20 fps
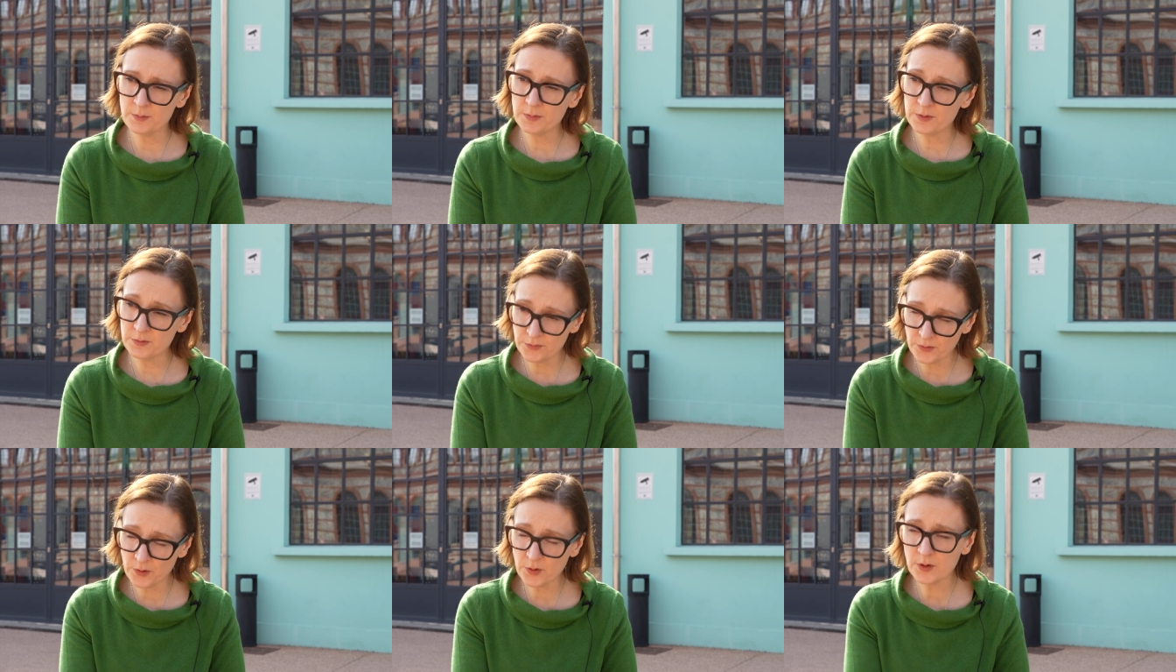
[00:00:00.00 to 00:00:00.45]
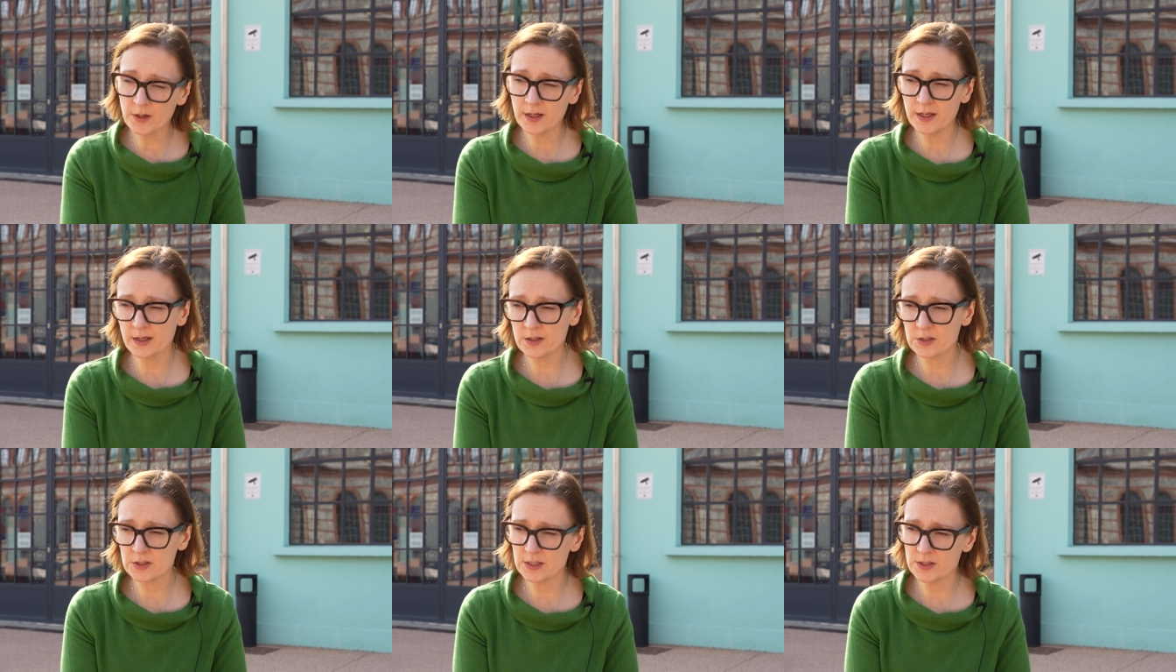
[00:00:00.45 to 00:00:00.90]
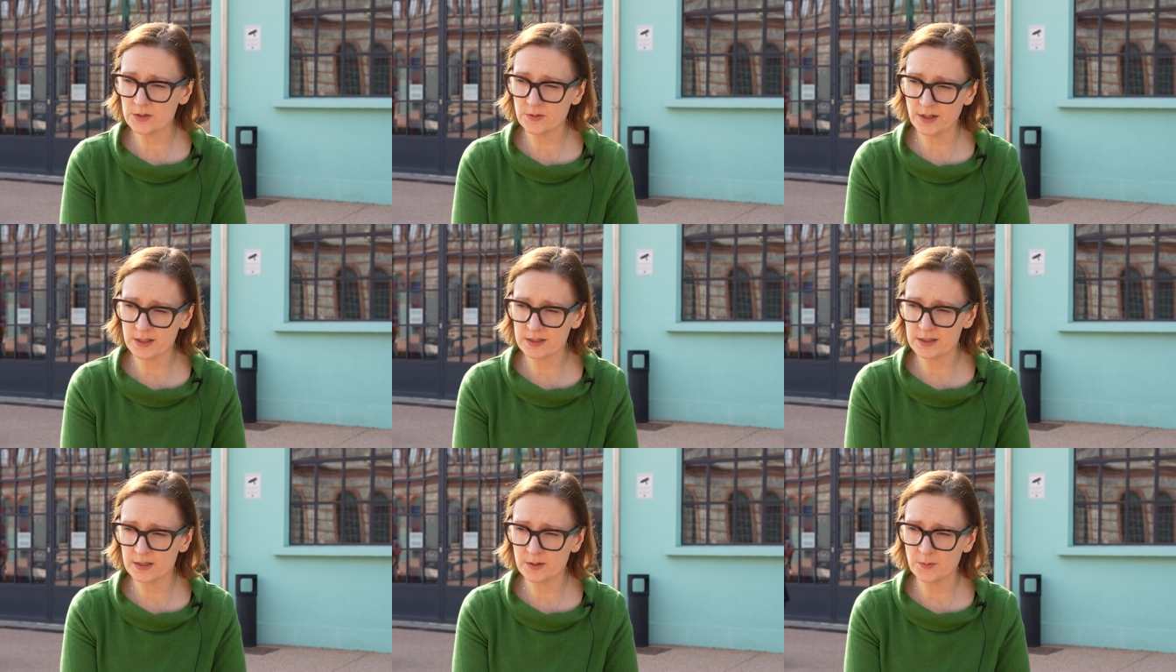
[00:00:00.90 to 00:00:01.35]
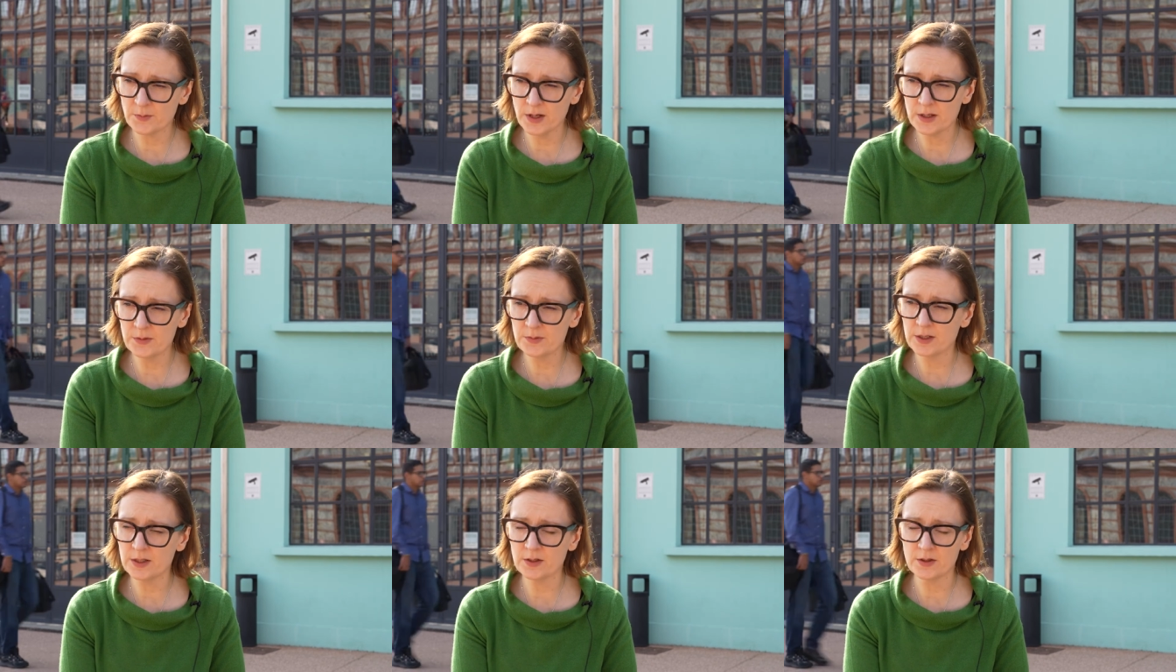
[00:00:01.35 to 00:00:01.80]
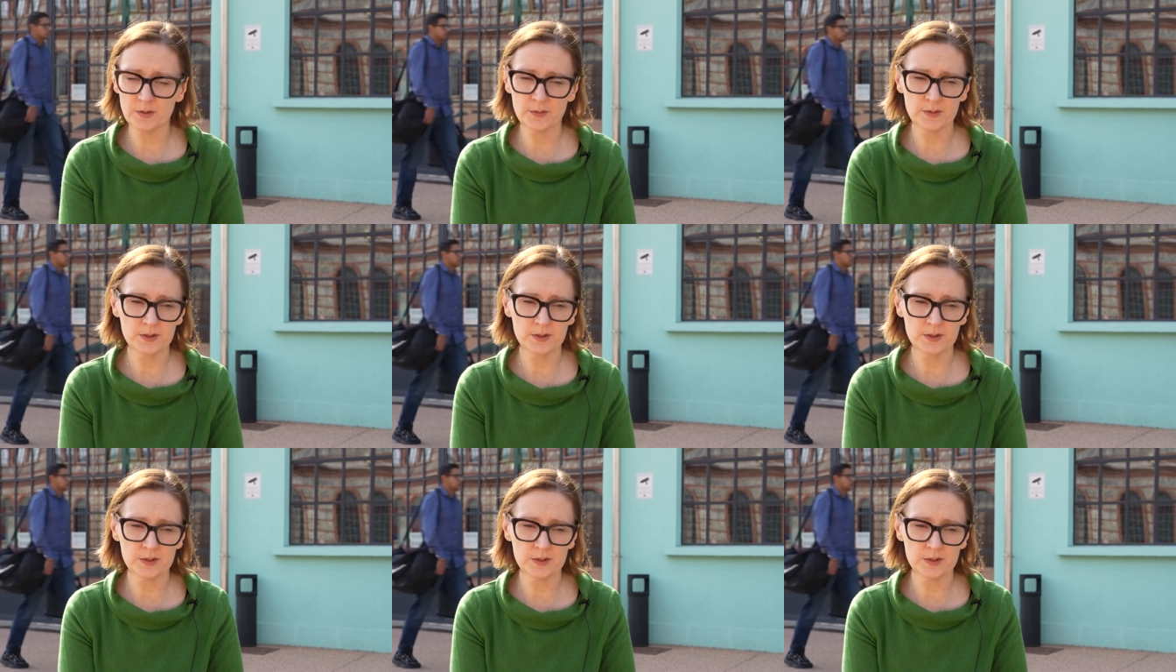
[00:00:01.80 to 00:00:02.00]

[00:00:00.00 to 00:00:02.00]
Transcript: before I actually directed The Breadwinner.